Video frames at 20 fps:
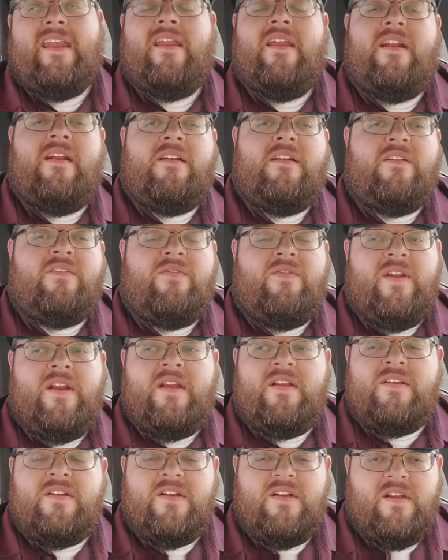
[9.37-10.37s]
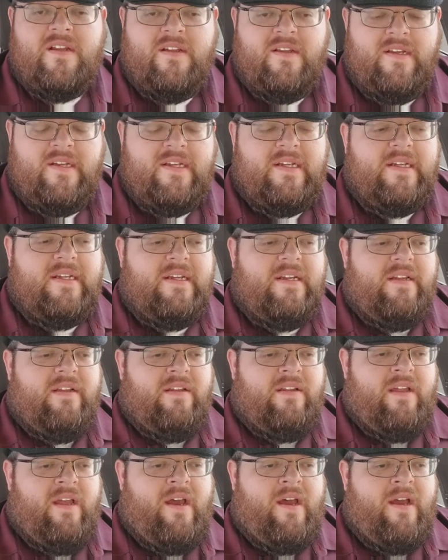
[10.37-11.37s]
that I just finished.
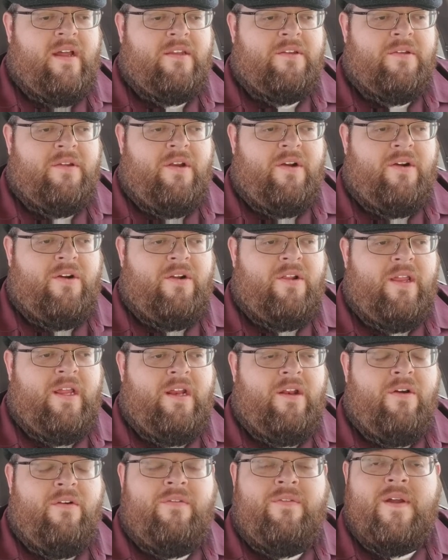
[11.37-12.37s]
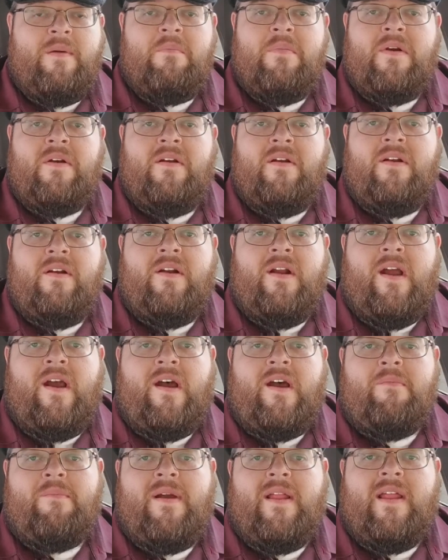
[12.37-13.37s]
Uh, so early November,
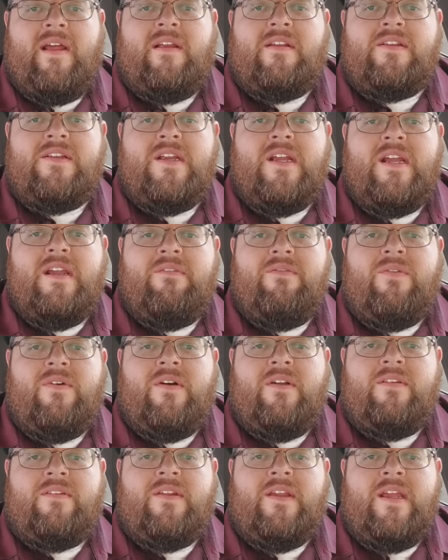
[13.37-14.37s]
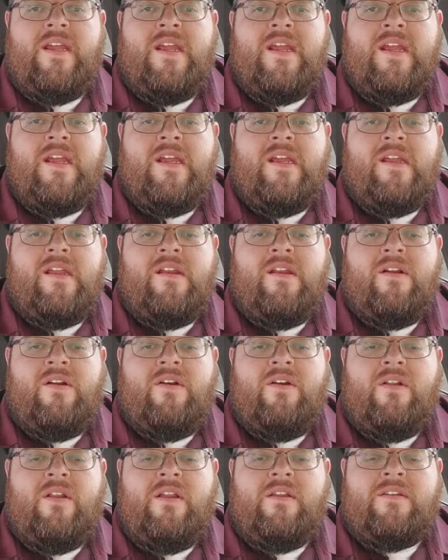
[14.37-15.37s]
uh, my last shave was in
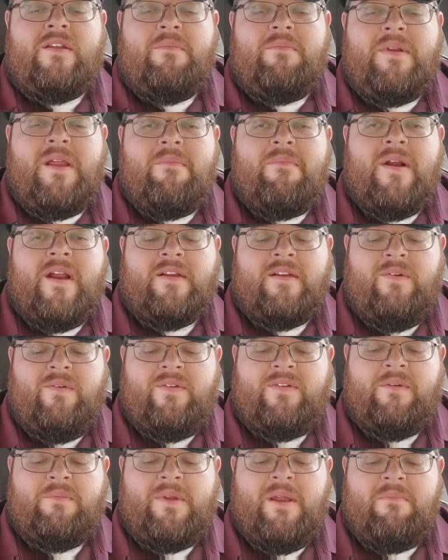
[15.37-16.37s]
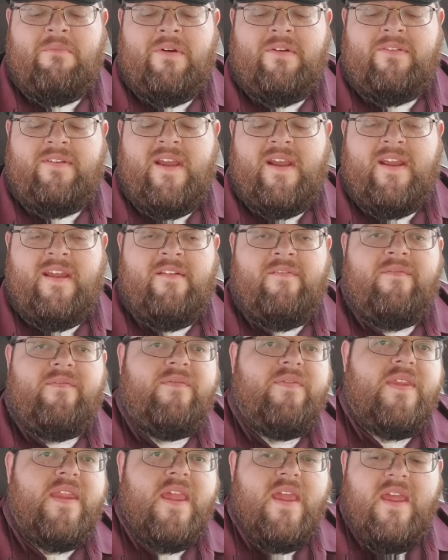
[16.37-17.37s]
early September, actually, was September 2nd.
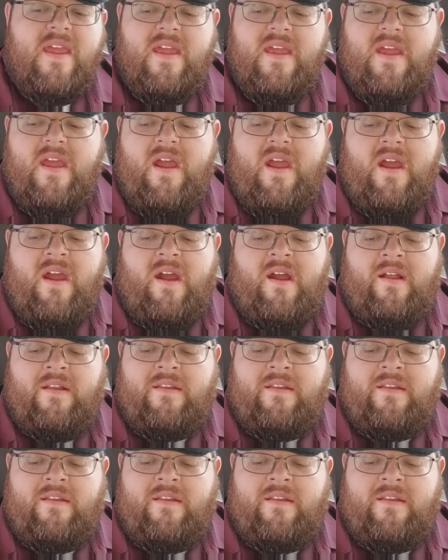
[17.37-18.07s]
Uh,